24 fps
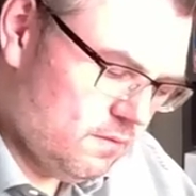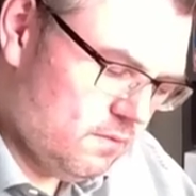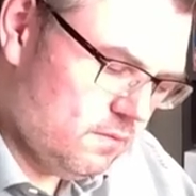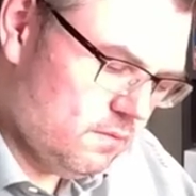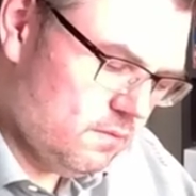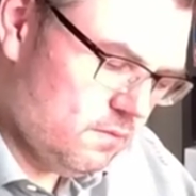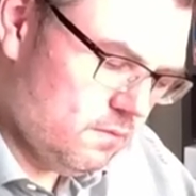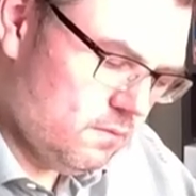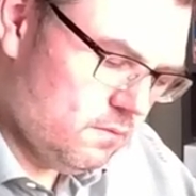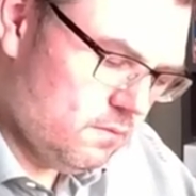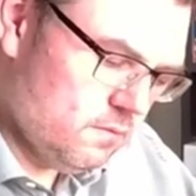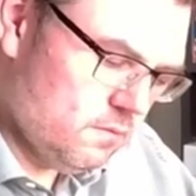
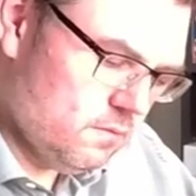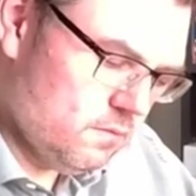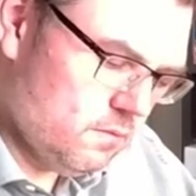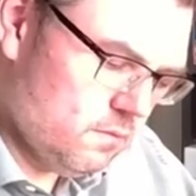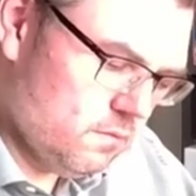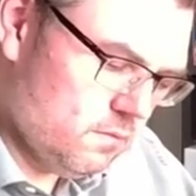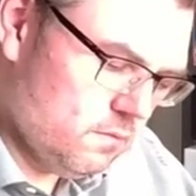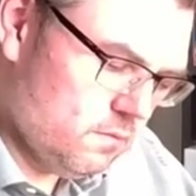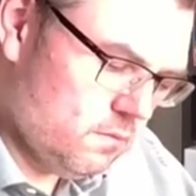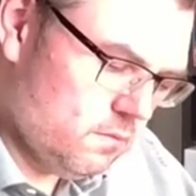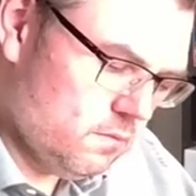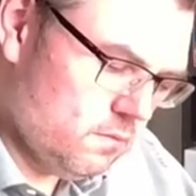
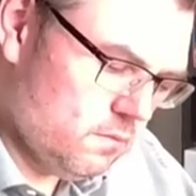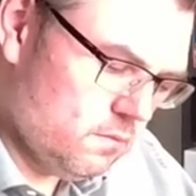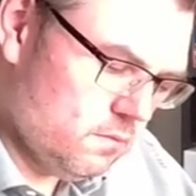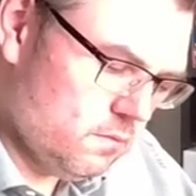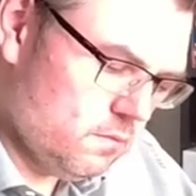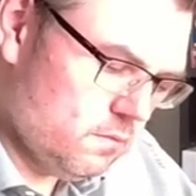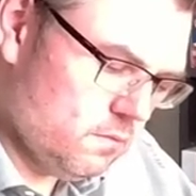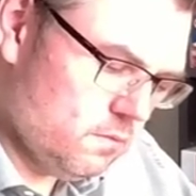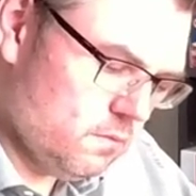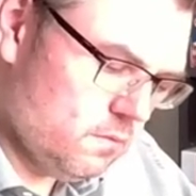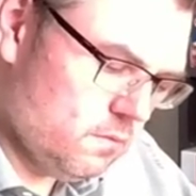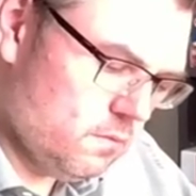
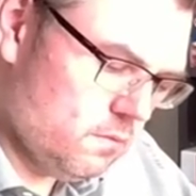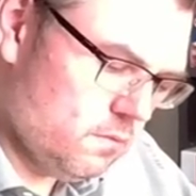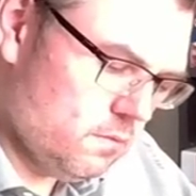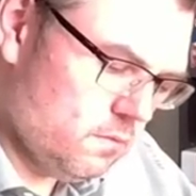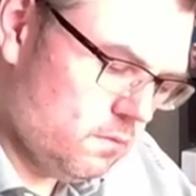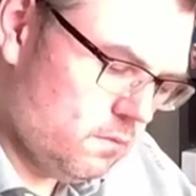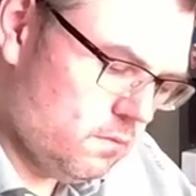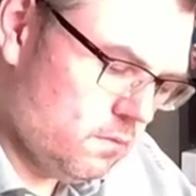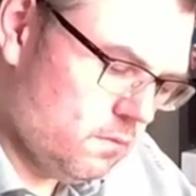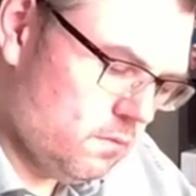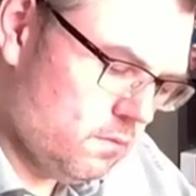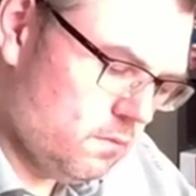
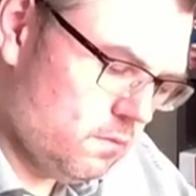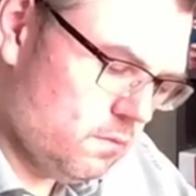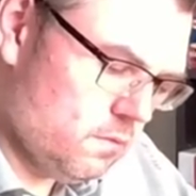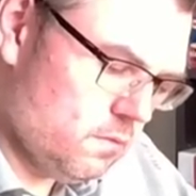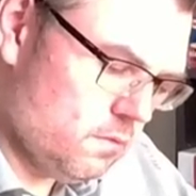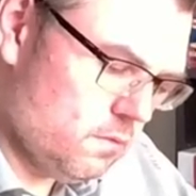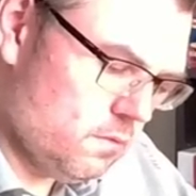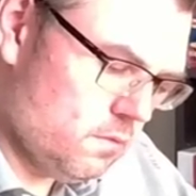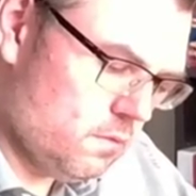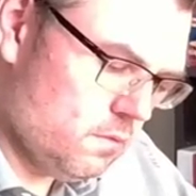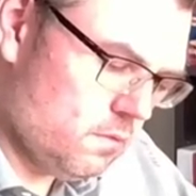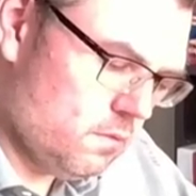
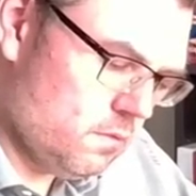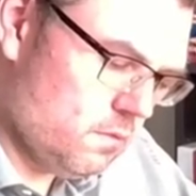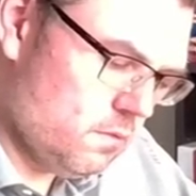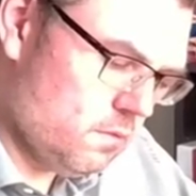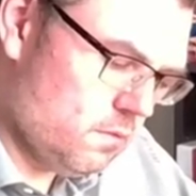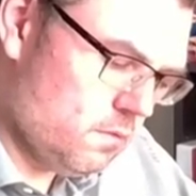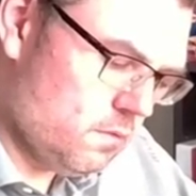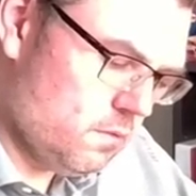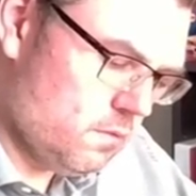(no one is talking)